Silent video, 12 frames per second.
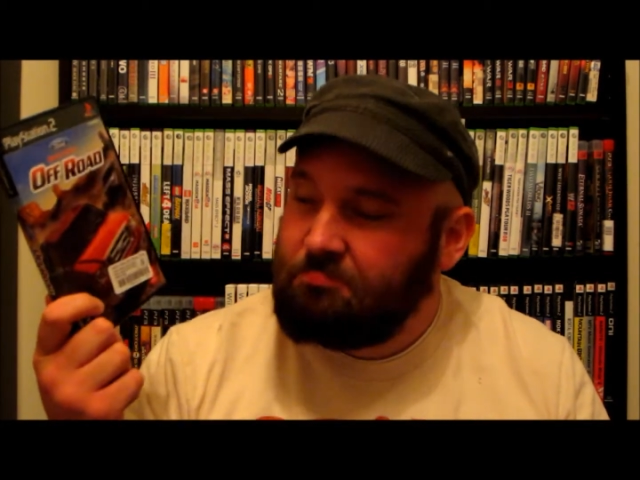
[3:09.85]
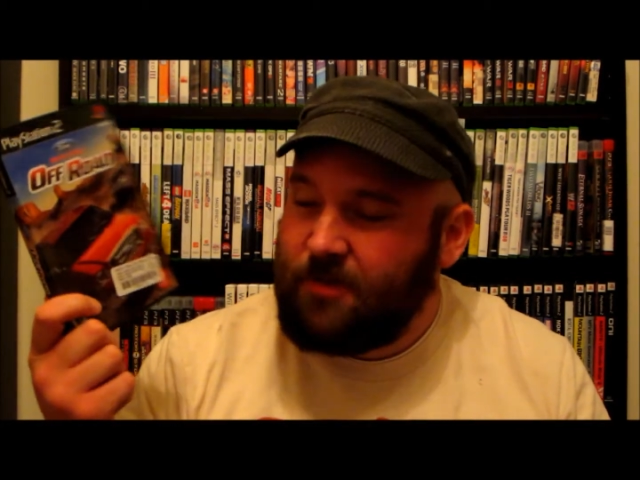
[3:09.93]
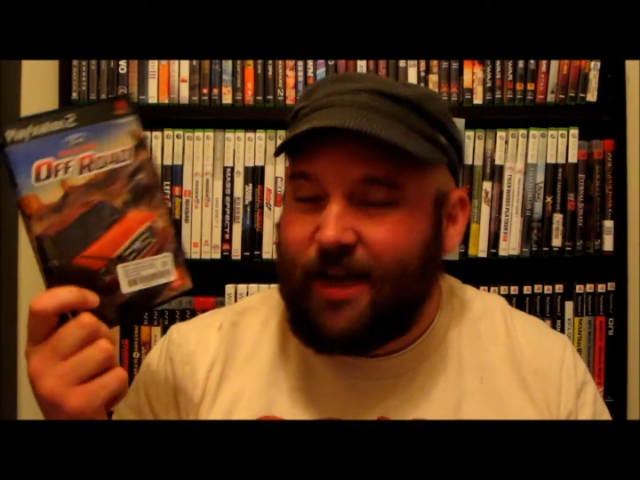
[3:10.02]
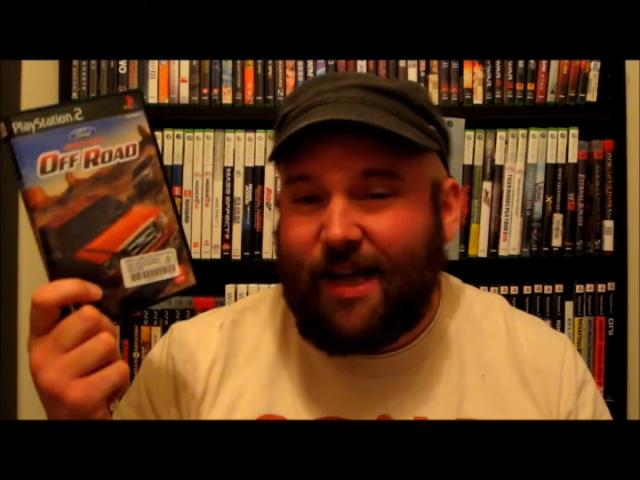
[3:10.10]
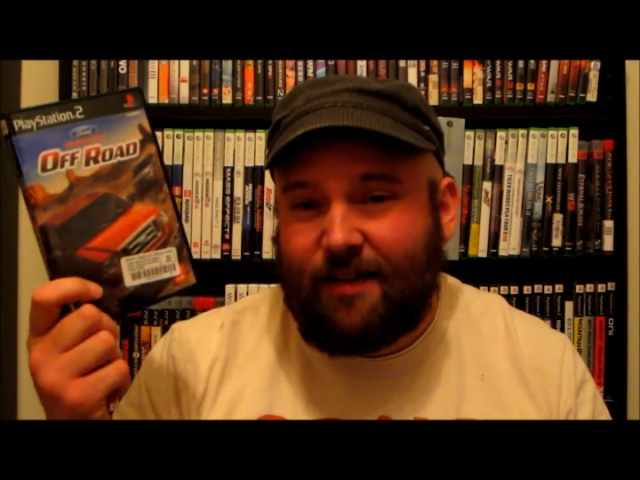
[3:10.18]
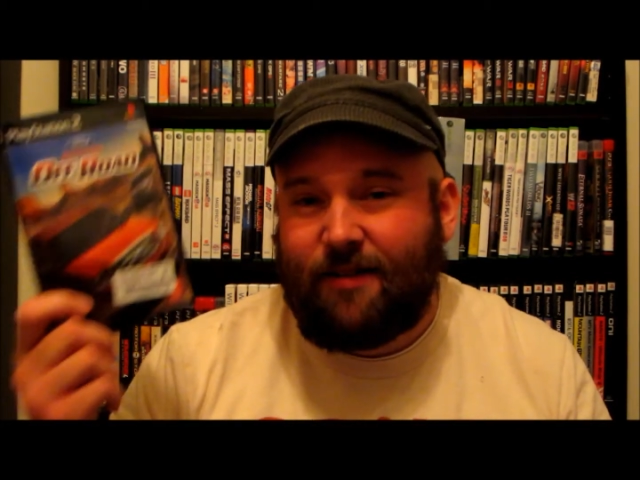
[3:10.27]

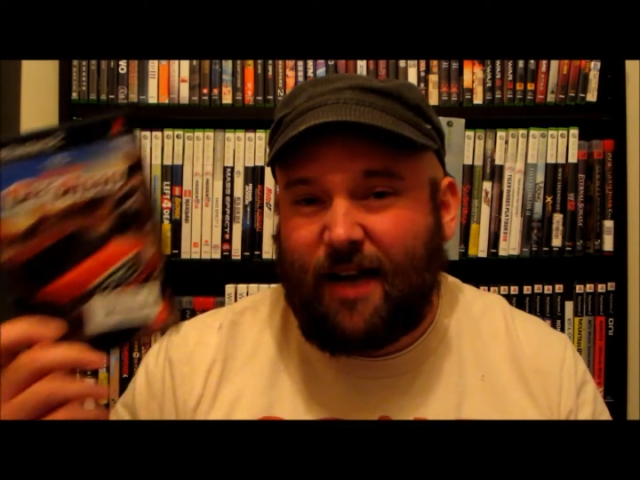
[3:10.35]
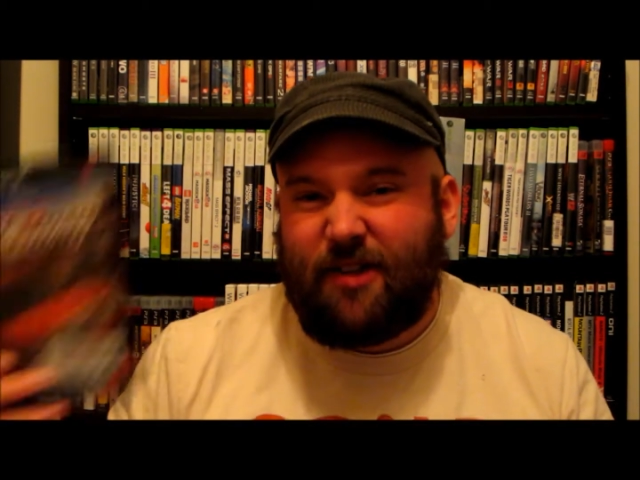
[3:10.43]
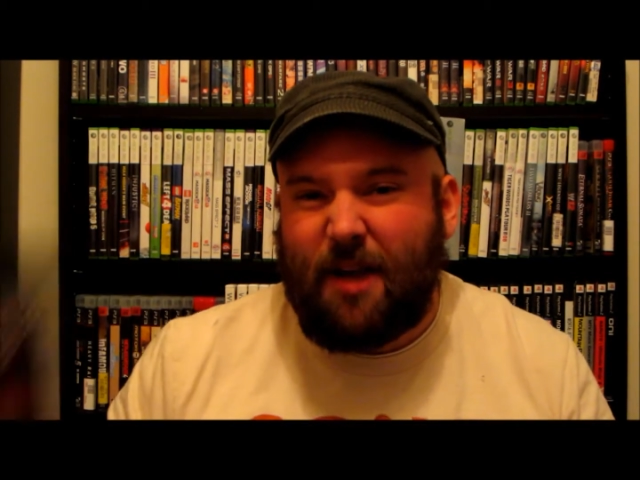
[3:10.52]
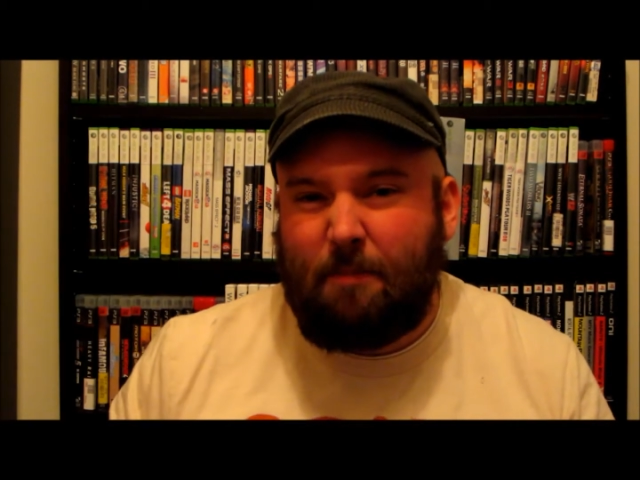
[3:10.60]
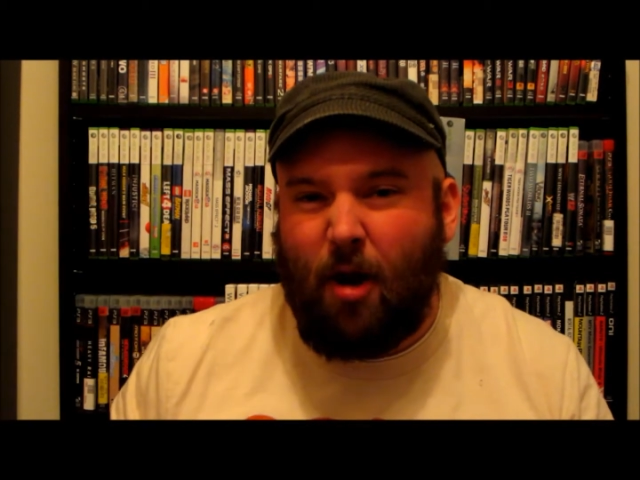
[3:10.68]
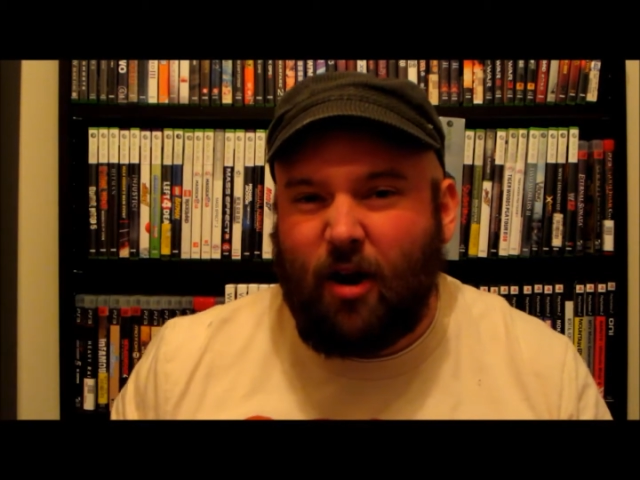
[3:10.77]
I
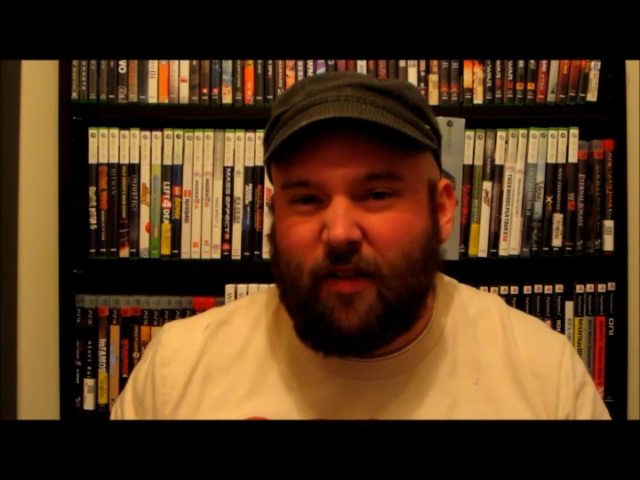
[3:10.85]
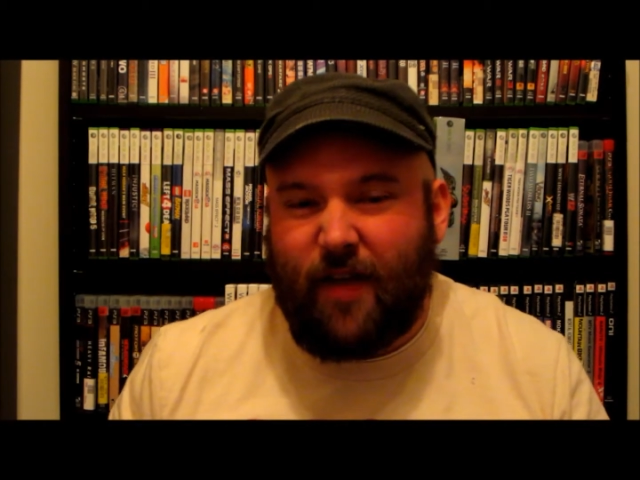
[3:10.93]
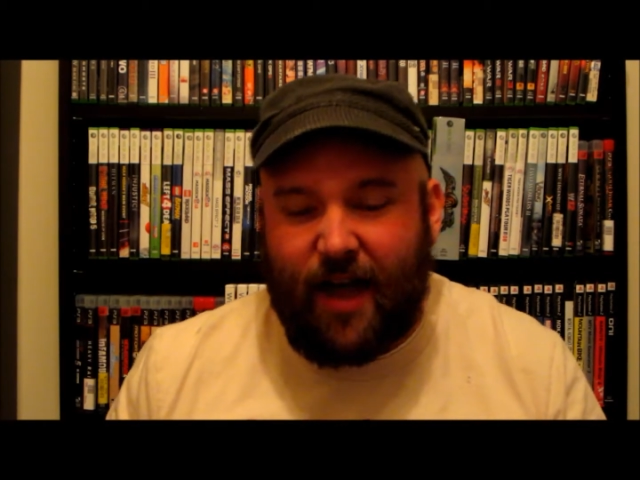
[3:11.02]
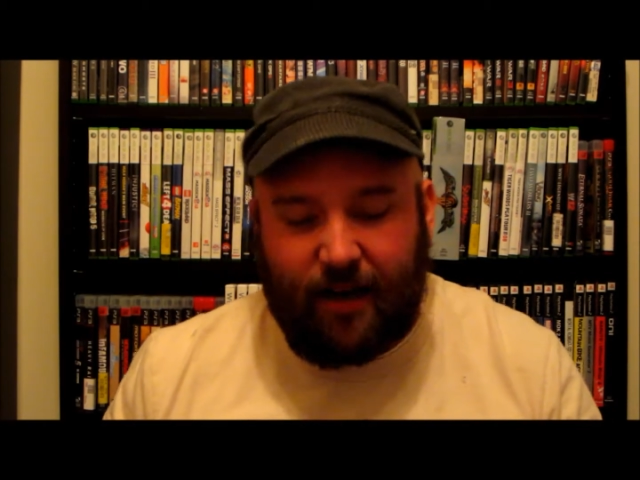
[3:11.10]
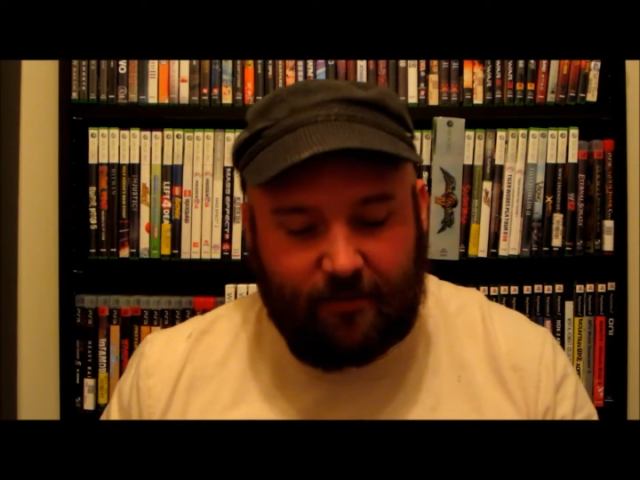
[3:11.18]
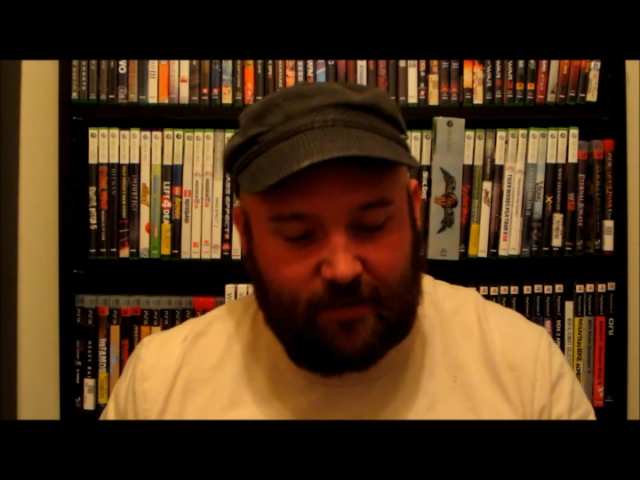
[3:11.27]
take part in
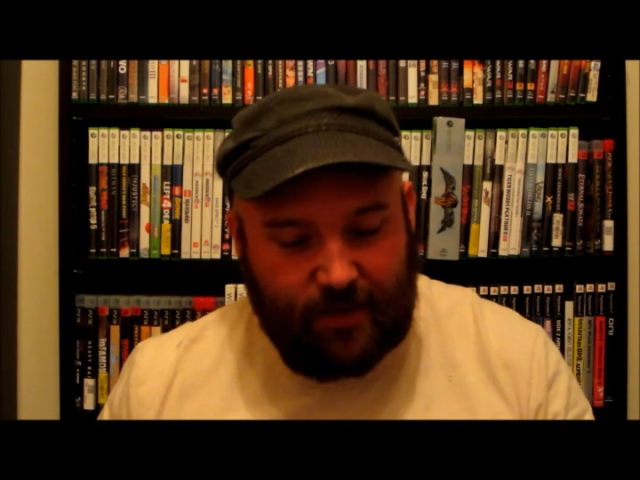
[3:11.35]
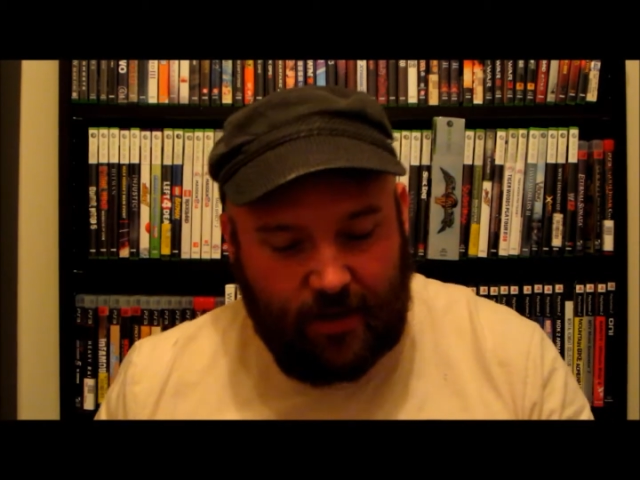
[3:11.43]
that.